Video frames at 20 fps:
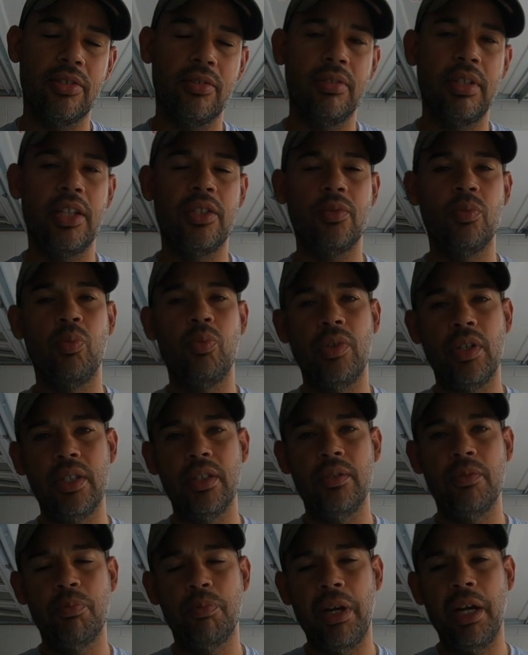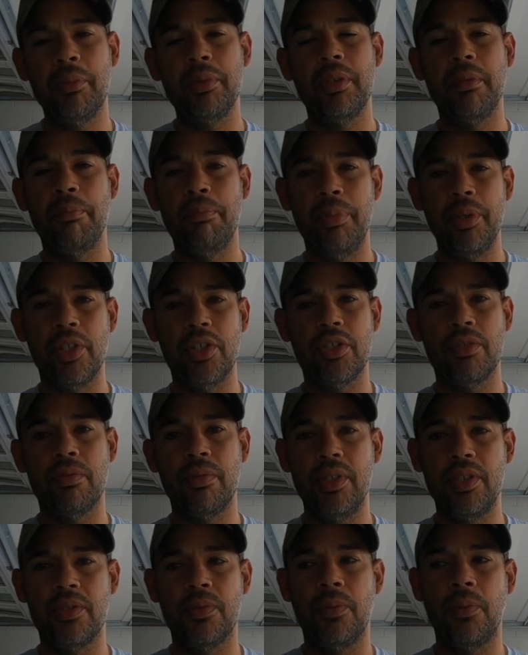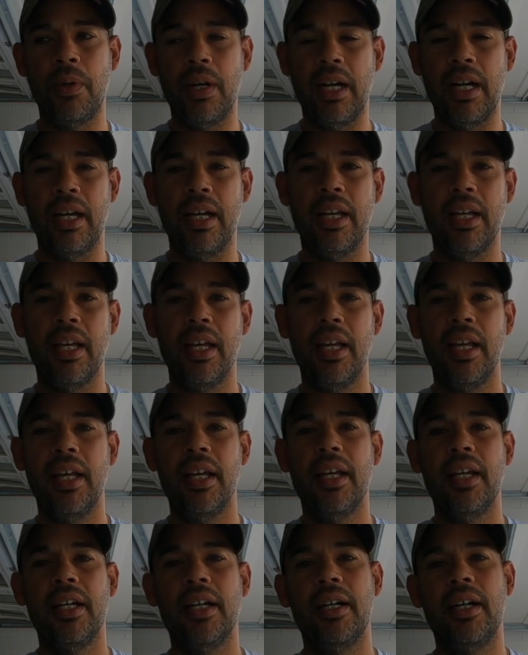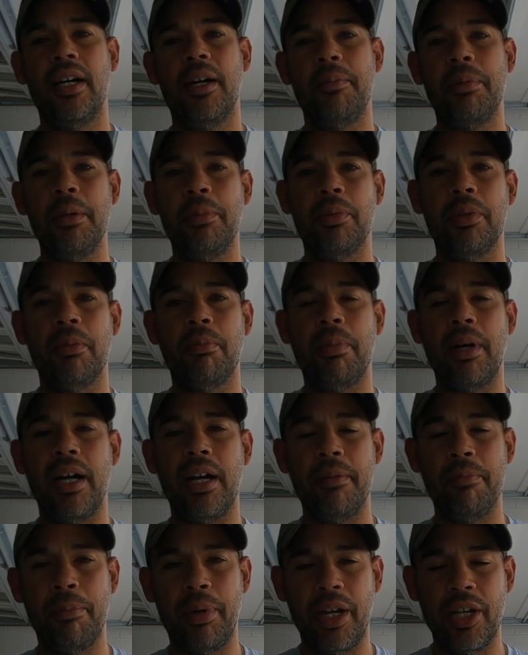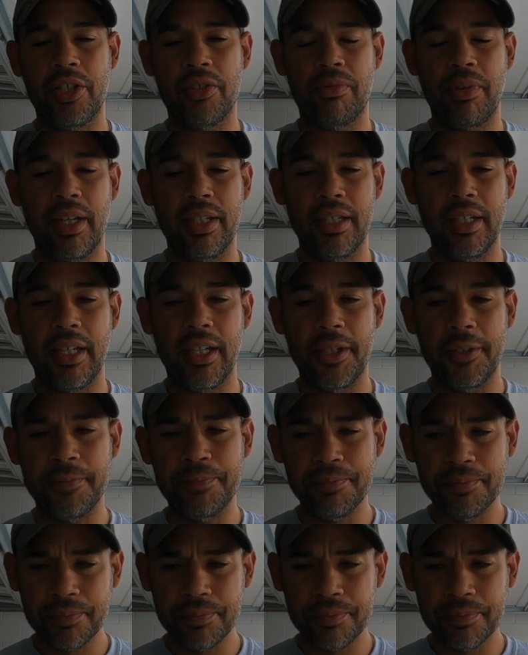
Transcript: So that's one, probably the biggest reason why people are buying bikes right now.